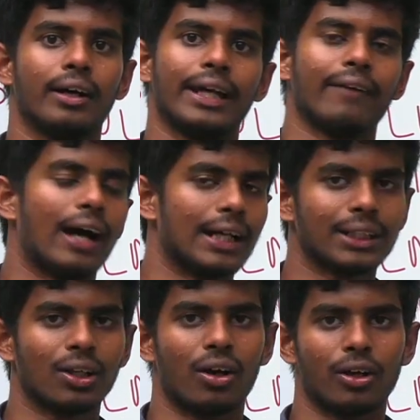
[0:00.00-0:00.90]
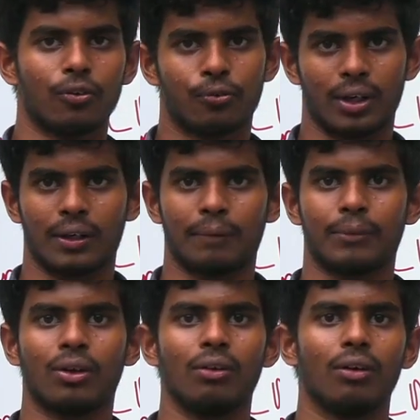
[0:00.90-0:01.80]
they have asked a lot
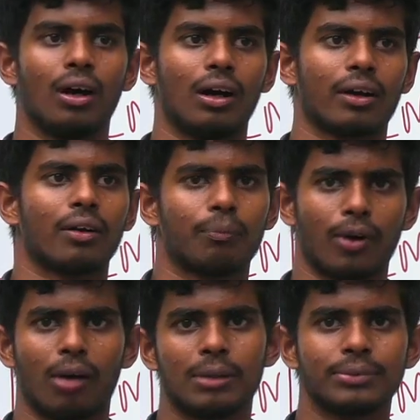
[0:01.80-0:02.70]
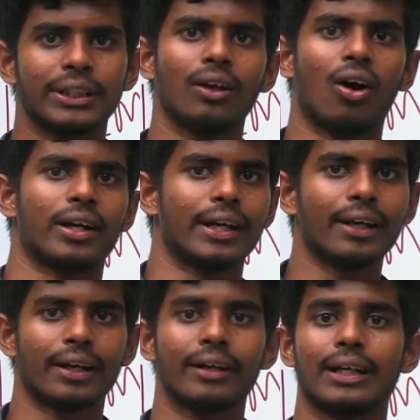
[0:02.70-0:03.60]
of problems in
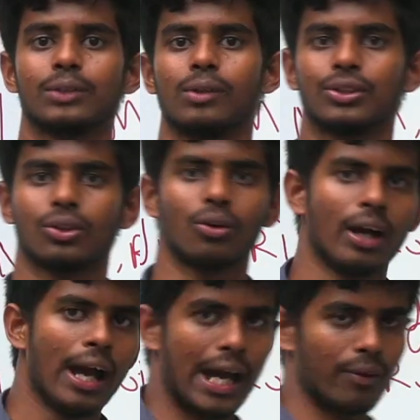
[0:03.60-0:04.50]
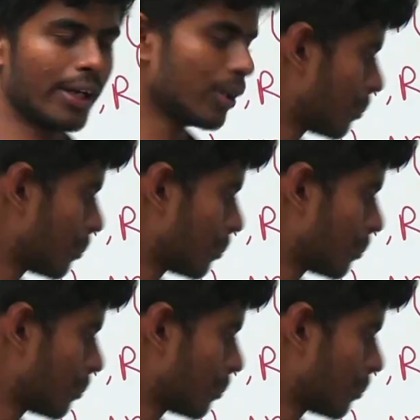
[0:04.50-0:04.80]
alternating current as well. So I would like